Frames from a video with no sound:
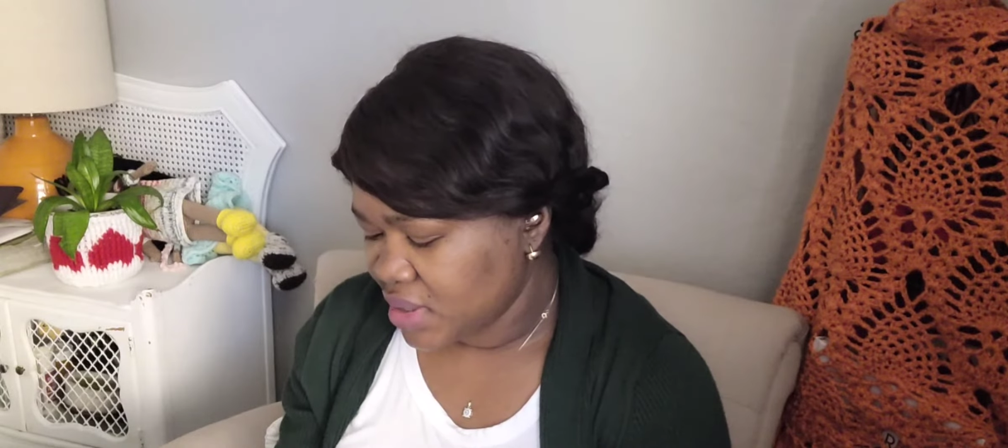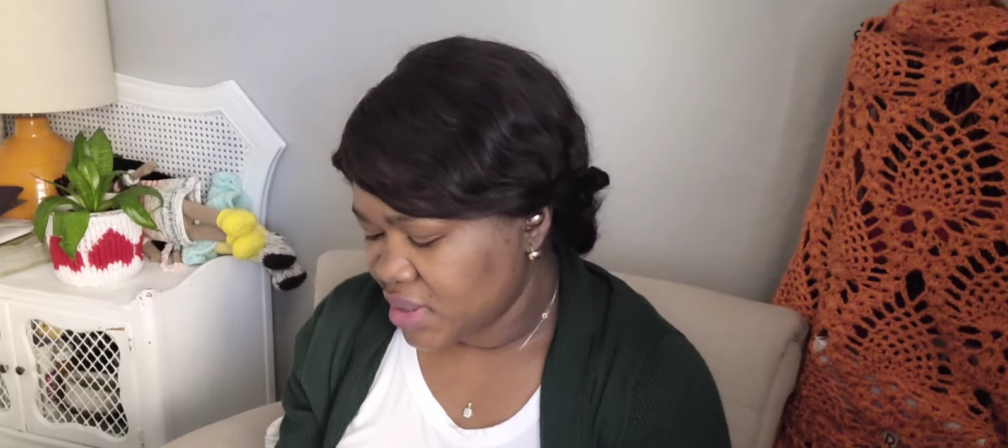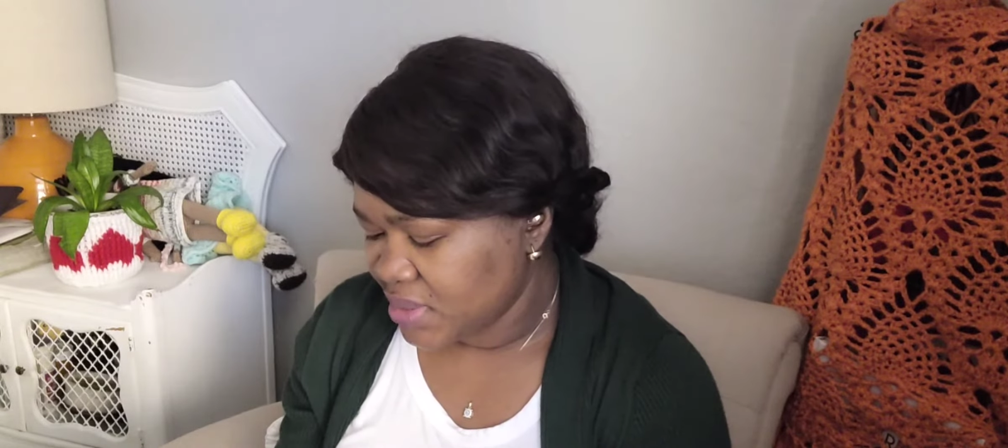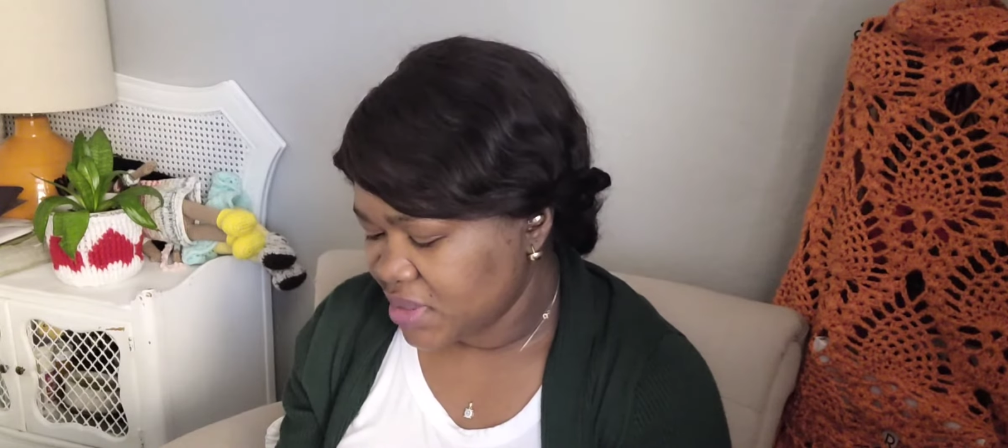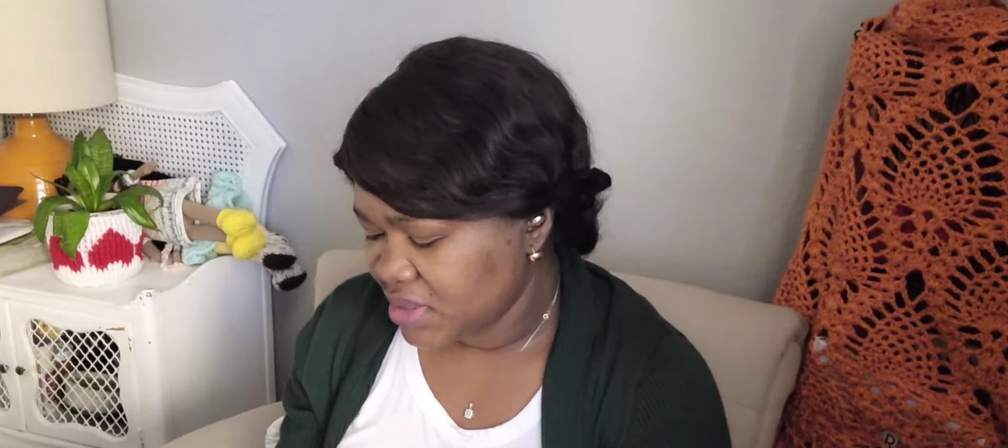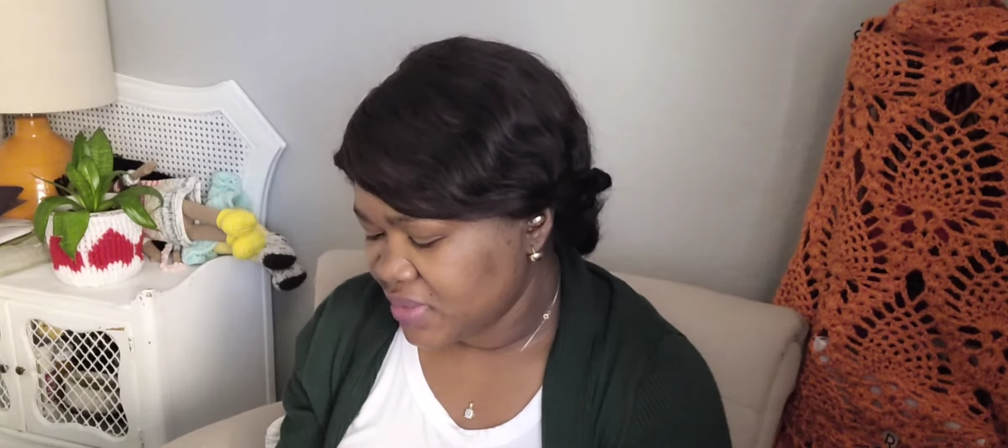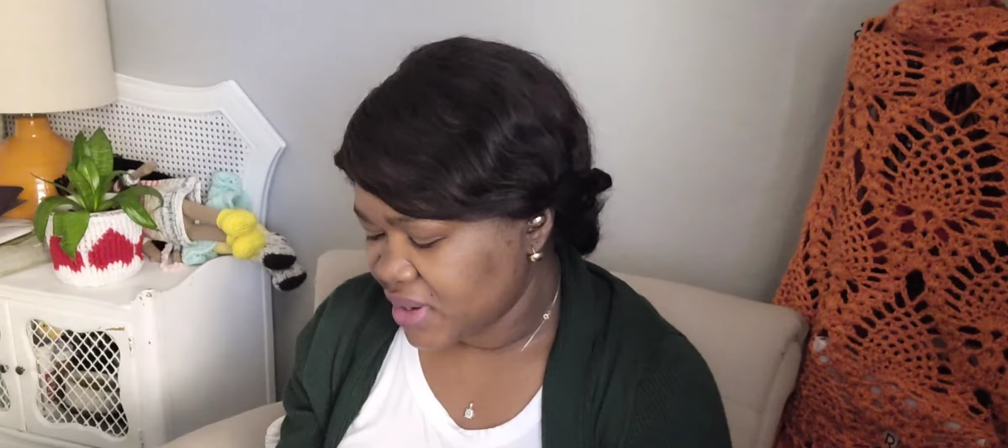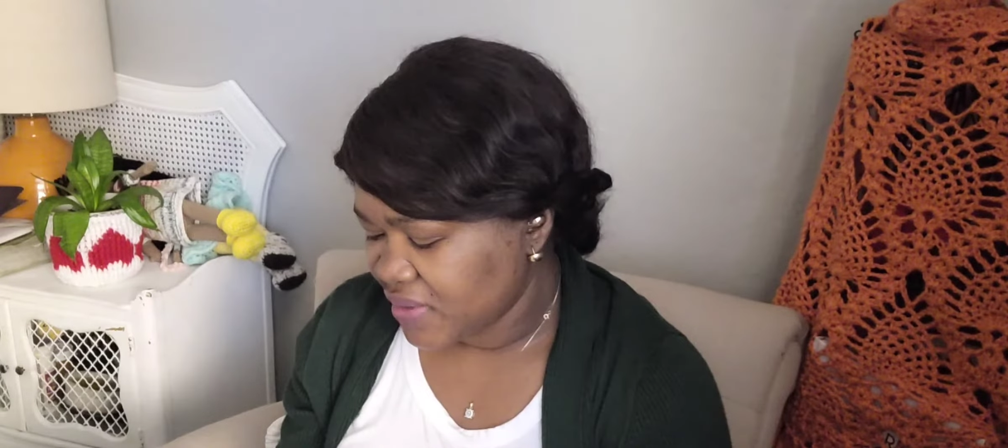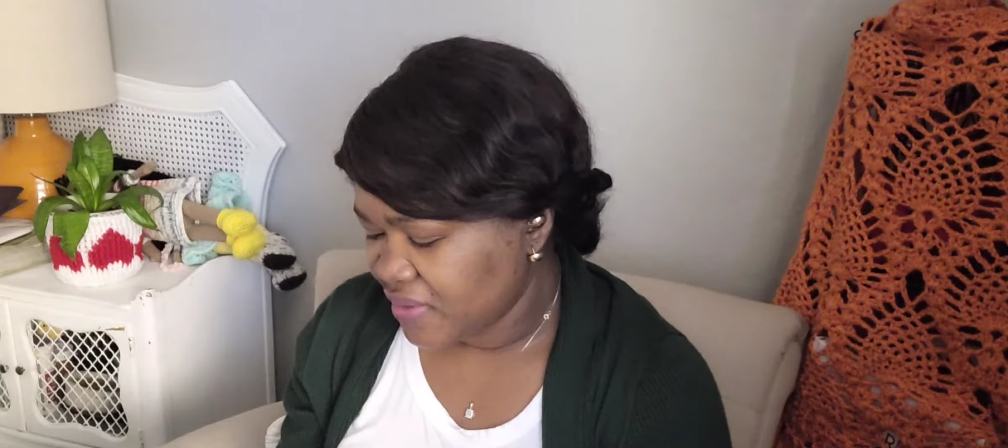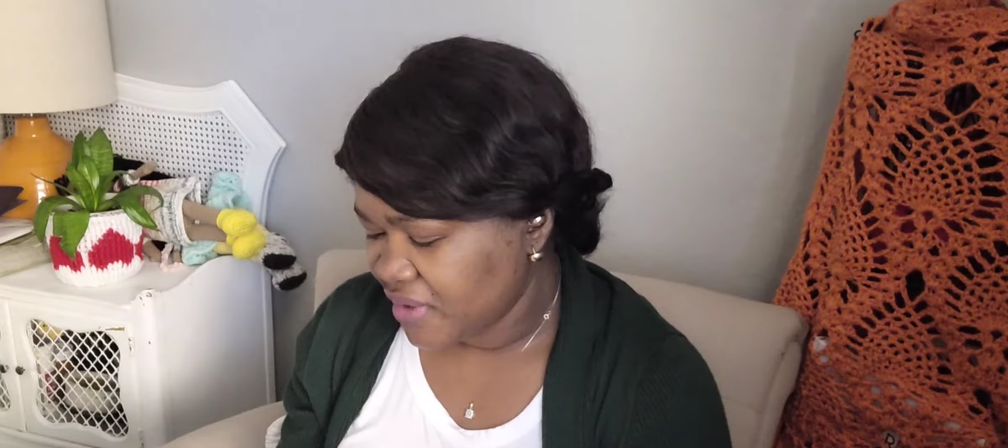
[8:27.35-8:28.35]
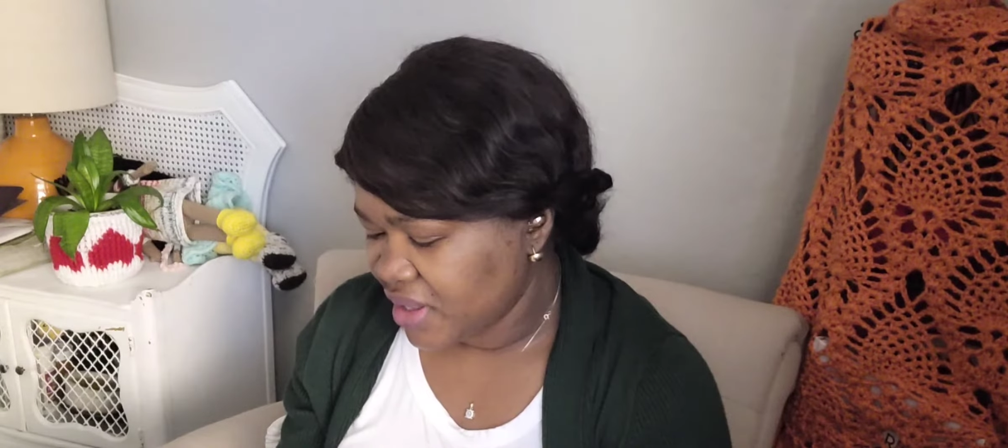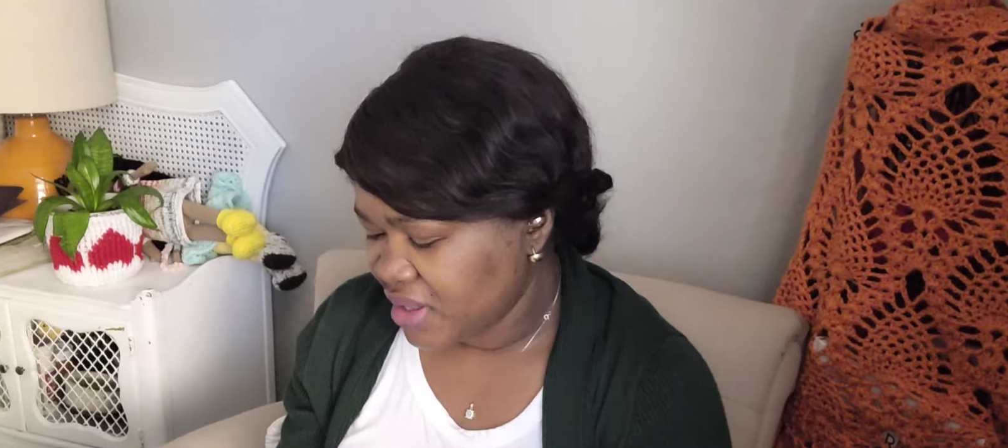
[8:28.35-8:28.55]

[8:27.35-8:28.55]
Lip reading: let me see if I can find